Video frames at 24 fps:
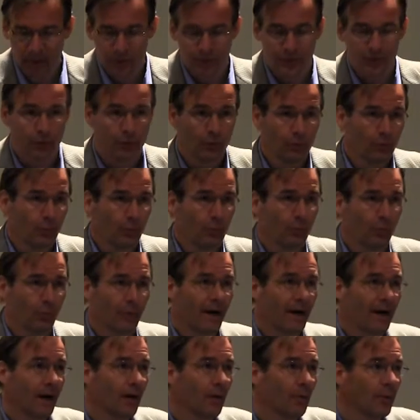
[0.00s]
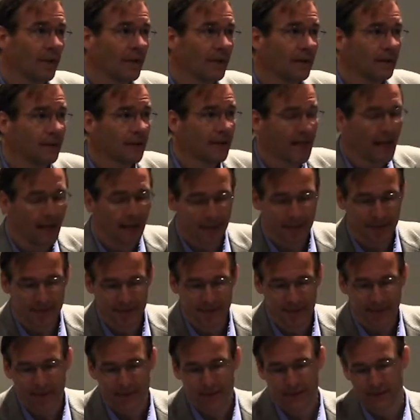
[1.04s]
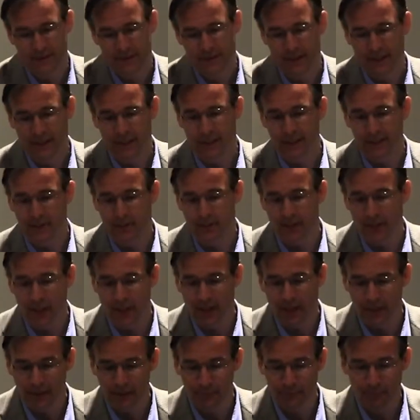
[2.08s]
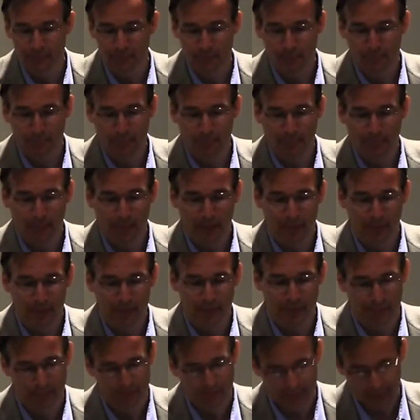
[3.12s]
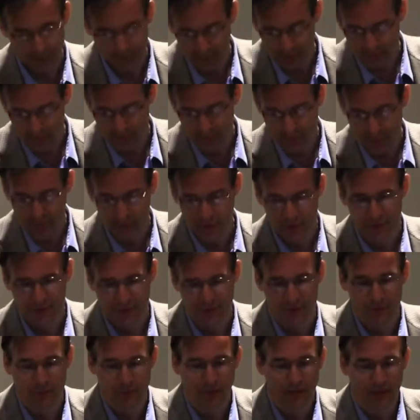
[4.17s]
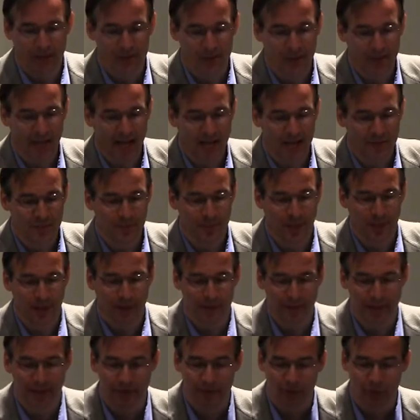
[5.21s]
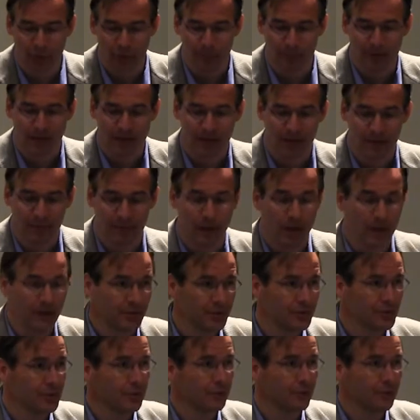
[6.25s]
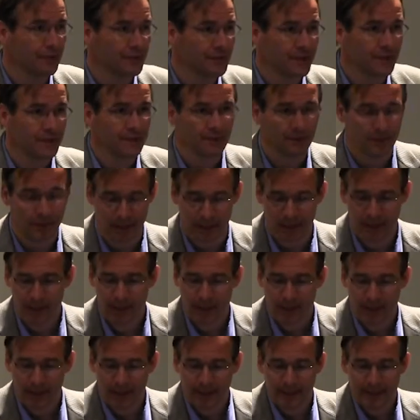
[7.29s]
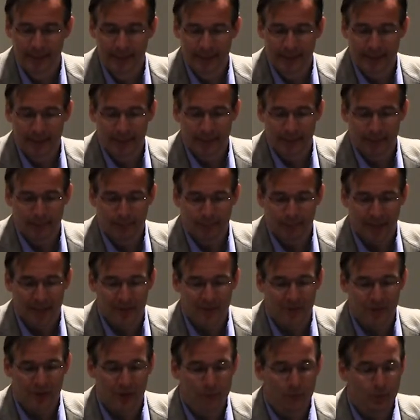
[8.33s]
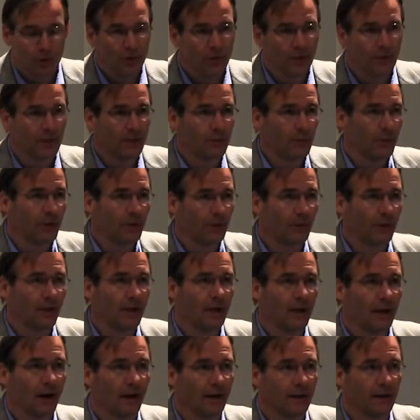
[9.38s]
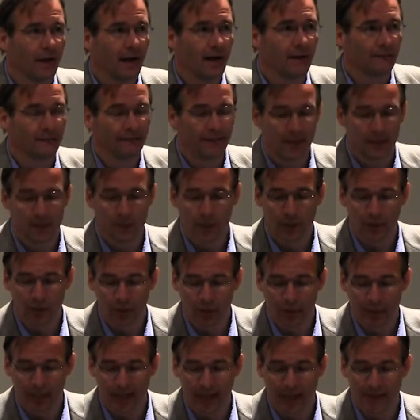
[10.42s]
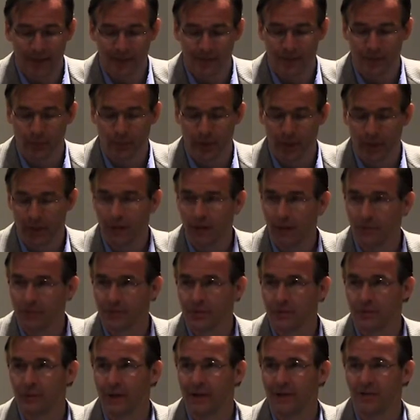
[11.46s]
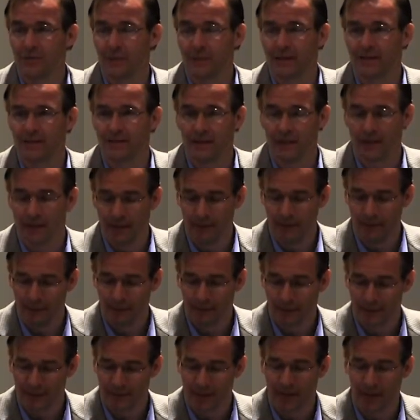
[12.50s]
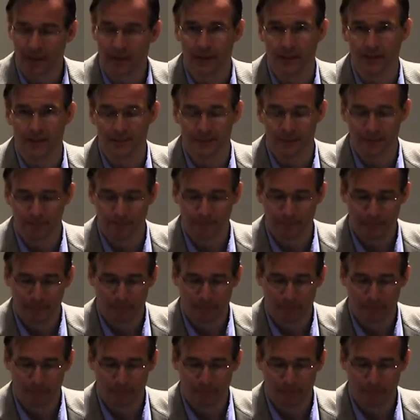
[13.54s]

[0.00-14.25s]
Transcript: So where are we in the United States in this regard? Of course, simulation has become an integral part of modern geophysics. But as a community, we really are not very well organized when it comes to HPC facilities.